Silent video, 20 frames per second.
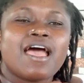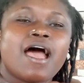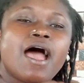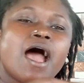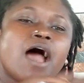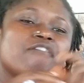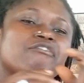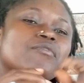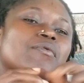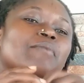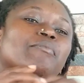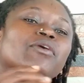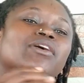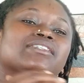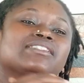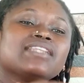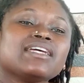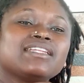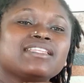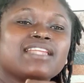I'm from Ebonyi
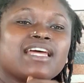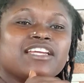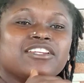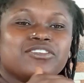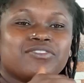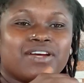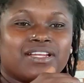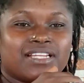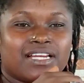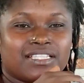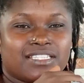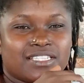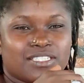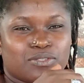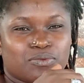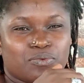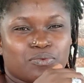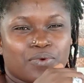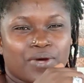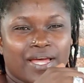State, Nigeria, and that
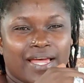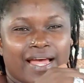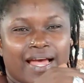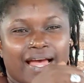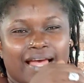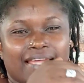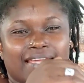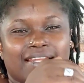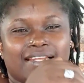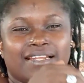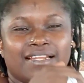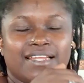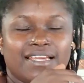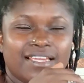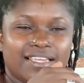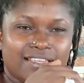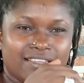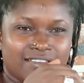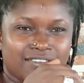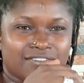is where I
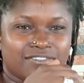live.